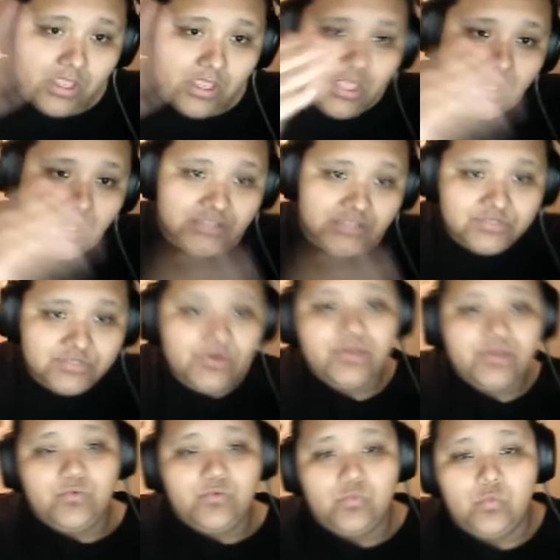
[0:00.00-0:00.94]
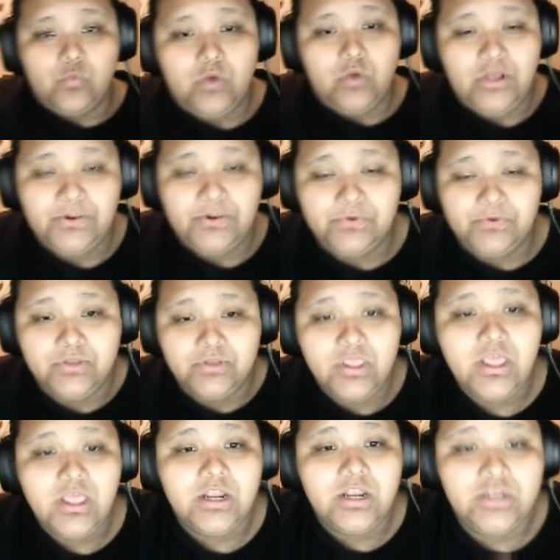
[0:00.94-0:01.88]
Let's go ahead and
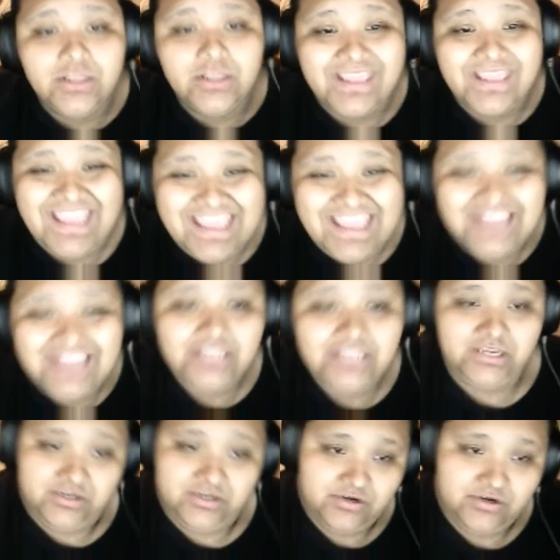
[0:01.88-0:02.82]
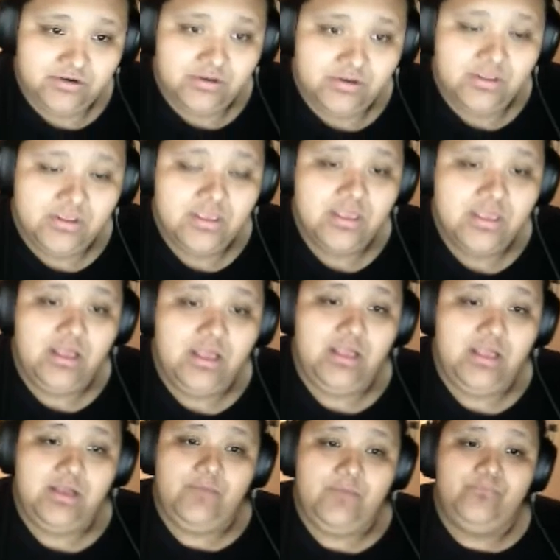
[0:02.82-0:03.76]
look in here.
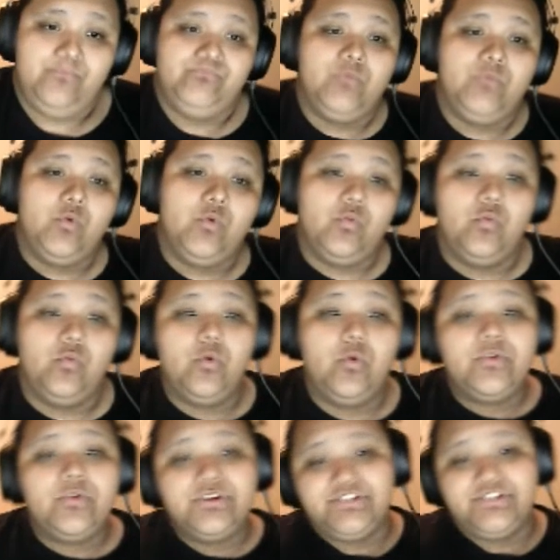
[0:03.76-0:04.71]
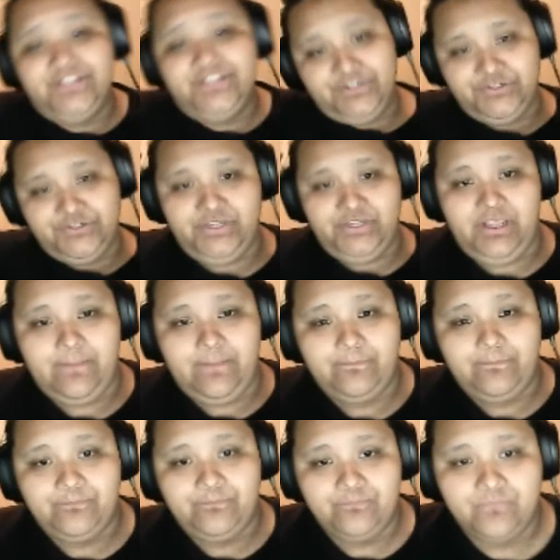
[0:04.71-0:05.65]
Warrior synergy
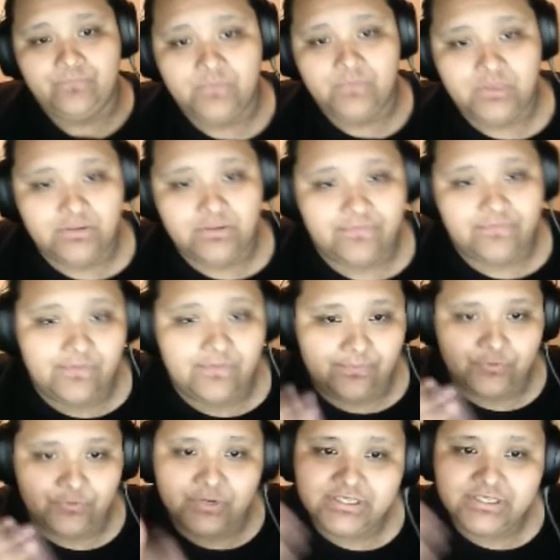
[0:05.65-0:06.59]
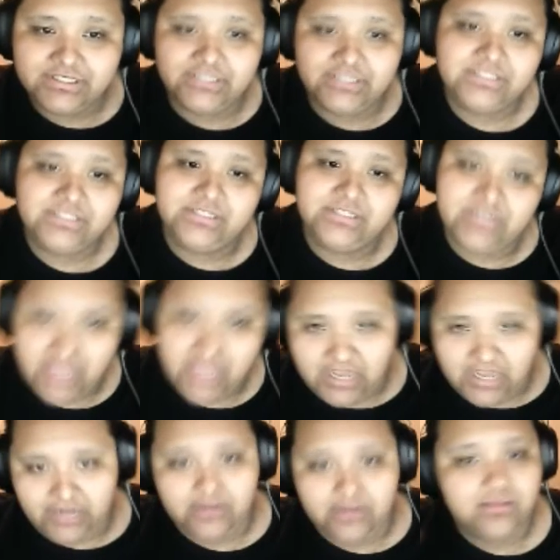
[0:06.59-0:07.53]
from 3, 6, and
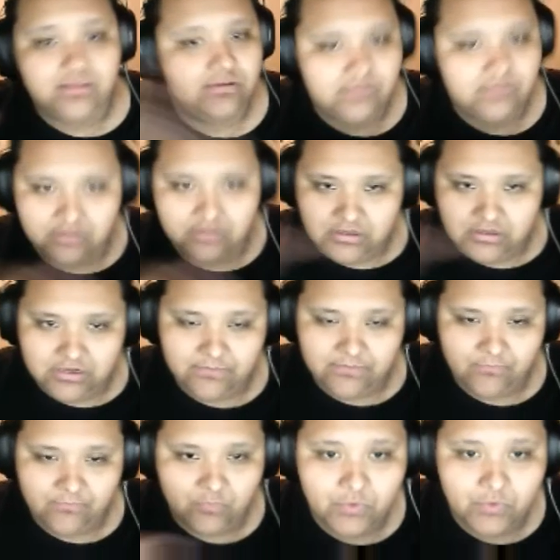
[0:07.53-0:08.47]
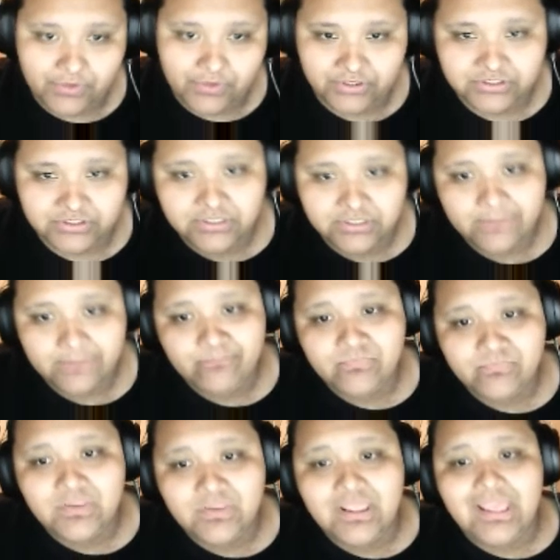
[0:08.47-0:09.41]
9 warriors.
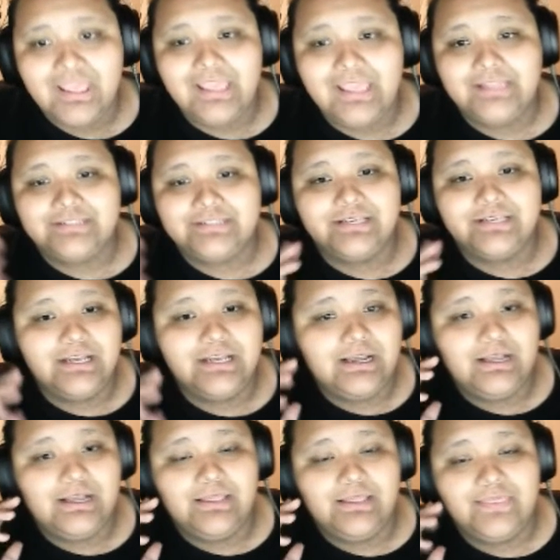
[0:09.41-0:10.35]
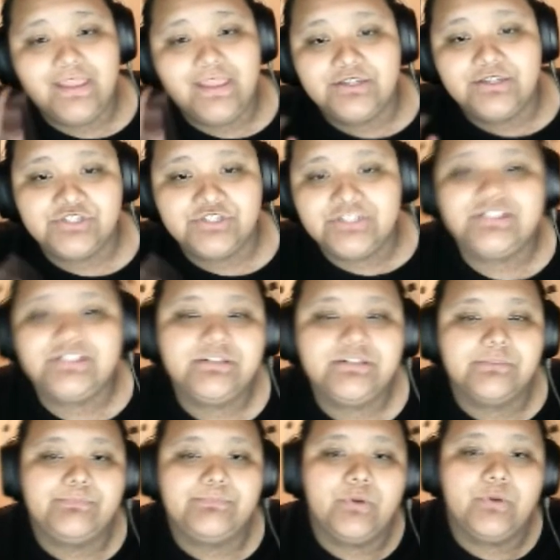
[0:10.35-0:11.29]
It's they adjusted
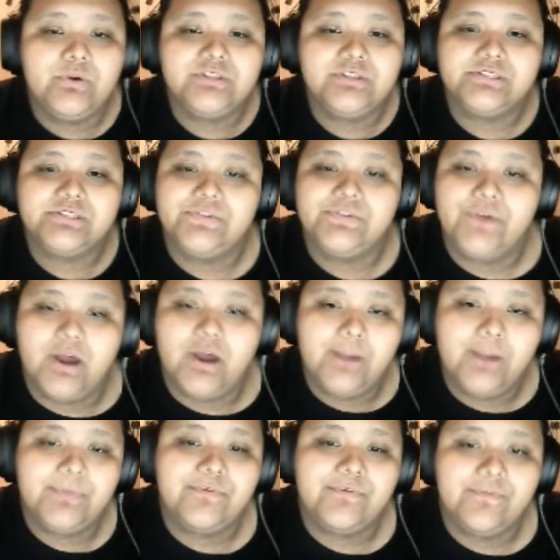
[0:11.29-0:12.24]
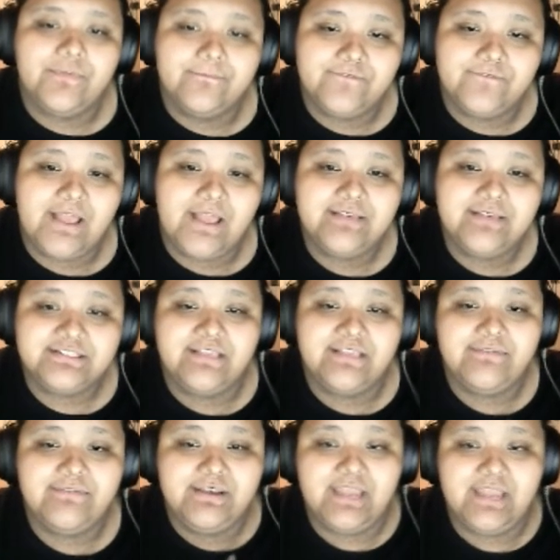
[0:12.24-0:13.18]
the bonus of the armor from 5,
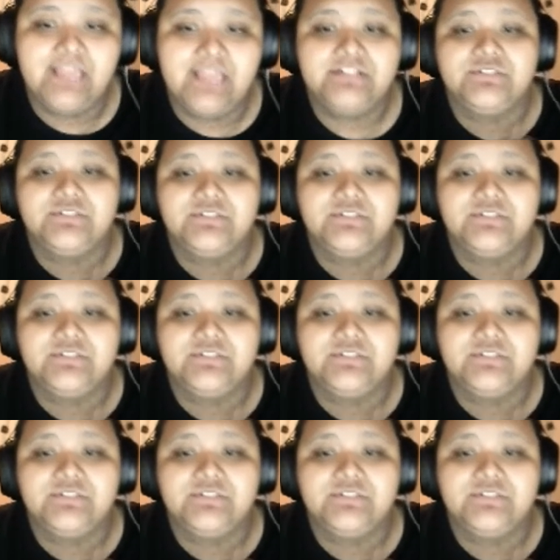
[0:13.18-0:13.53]
7, 9 to